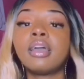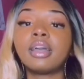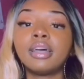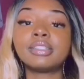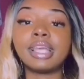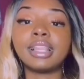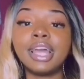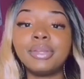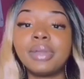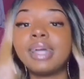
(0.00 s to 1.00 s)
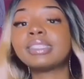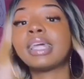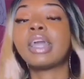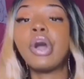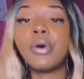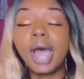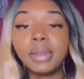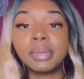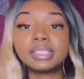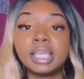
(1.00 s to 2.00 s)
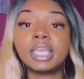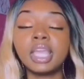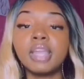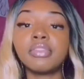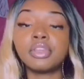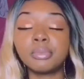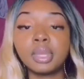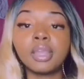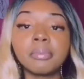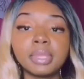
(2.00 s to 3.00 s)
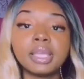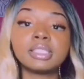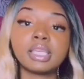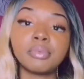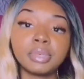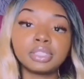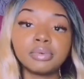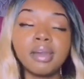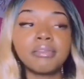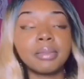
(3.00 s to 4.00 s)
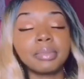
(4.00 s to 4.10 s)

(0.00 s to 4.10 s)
because a lot of you guys like, oh, how do I take care of the human hair blends and whatsoever?